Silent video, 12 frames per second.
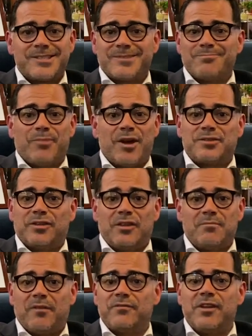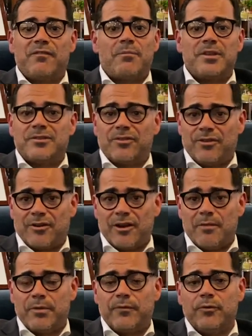Most of them have never been to the
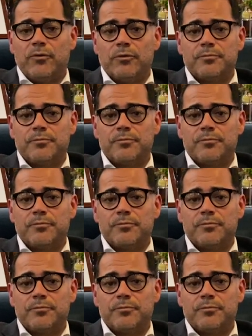club before.